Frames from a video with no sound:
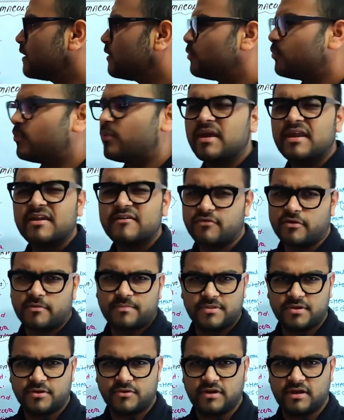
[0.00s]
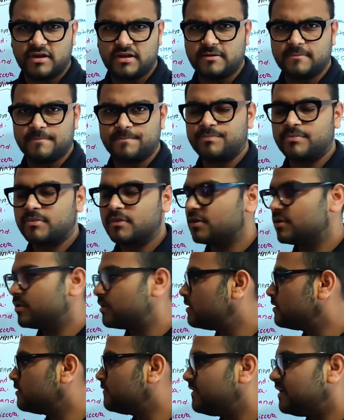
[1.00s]
where from the cranium?
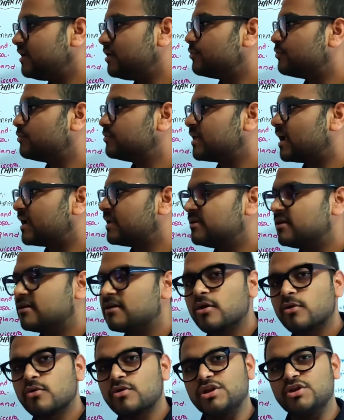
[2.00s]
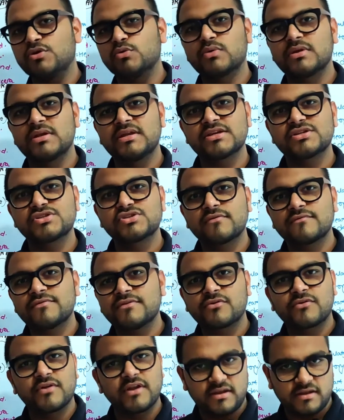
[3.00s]
We know that there are nucleus of
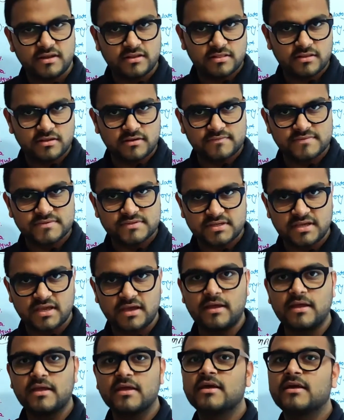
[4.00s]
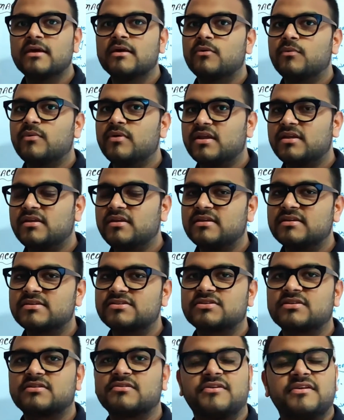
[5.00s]
the cranial nerves. Yeah,
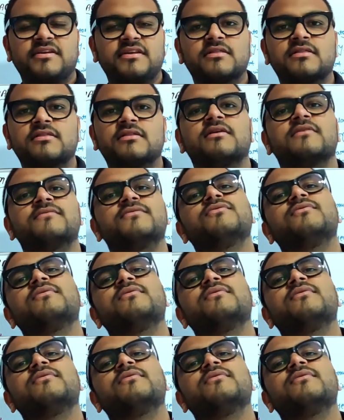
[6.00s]
various cranial nerves